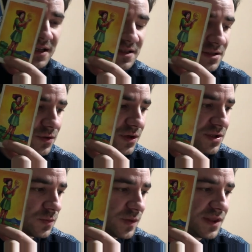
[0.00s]
this is going
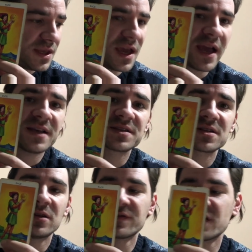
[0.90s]
to be the ace
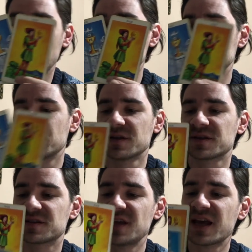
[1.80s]
of cups and the
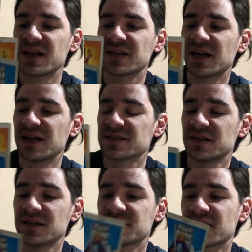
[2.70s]
second
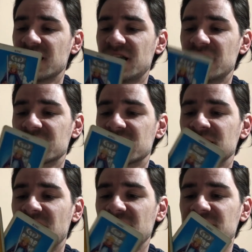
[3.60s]
catalyst card,
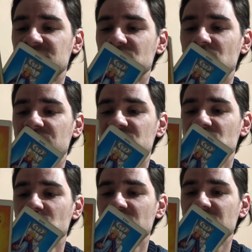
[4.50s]
that is going to
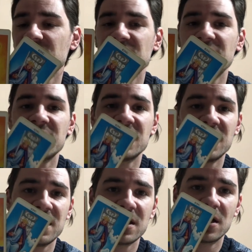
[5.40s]
be the
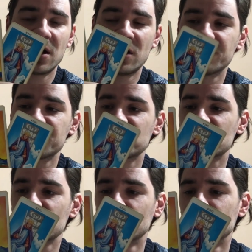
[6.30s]
king of
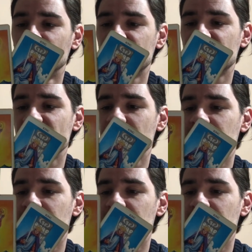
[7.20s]
swords.